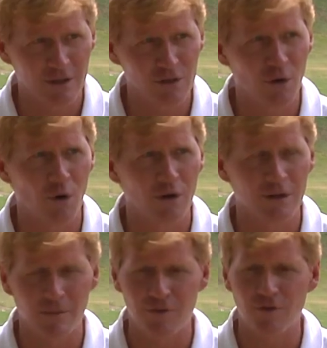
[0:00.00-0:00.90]
the torque,
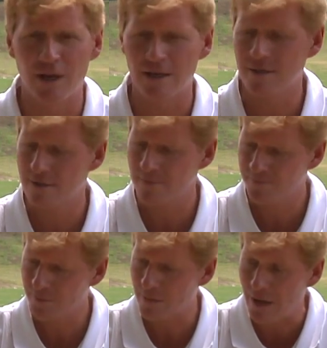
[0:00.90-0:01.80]
the mid flex,
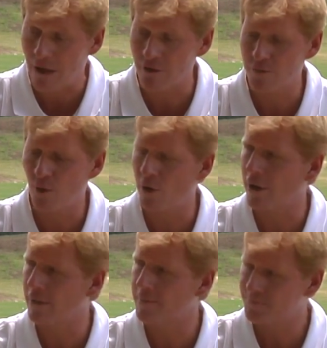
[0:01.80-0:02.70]
balance
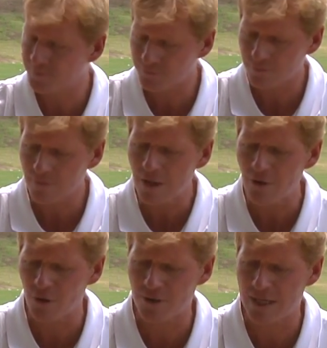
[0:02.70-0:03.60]
point,
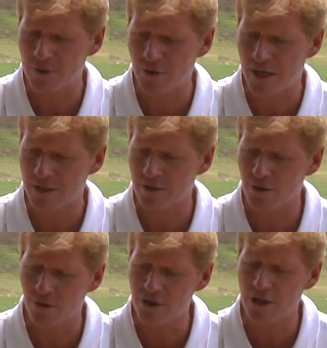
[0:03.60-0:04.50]
those types of things. And
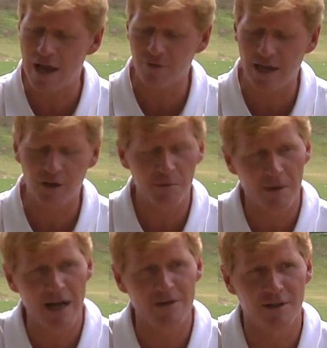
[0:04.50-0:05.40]
so this shaft kind of
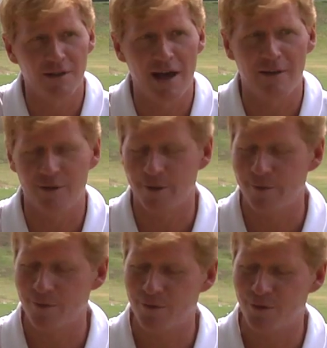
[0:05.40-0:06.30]
combines a lot of the
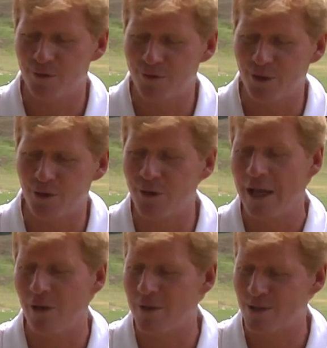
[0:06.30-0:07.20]
little
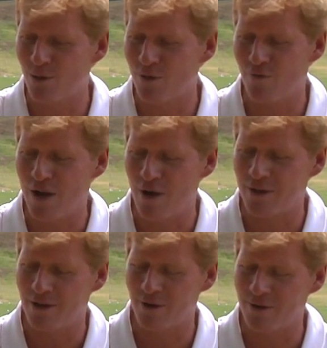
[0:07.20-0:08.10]
elements that we found
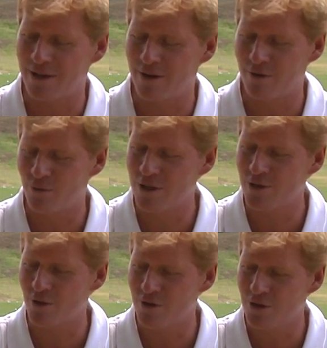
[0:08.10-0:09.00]
in our
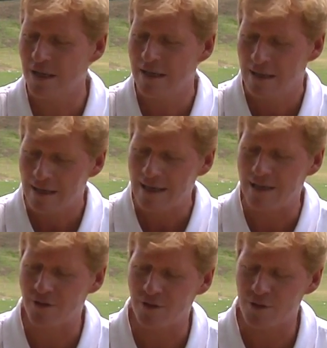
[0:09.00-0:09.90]
research
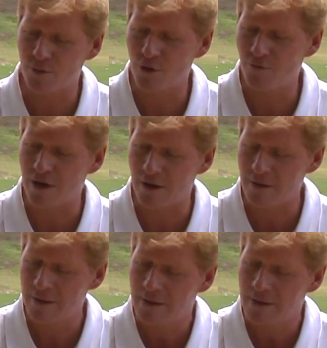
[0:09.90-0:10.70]
into this profile.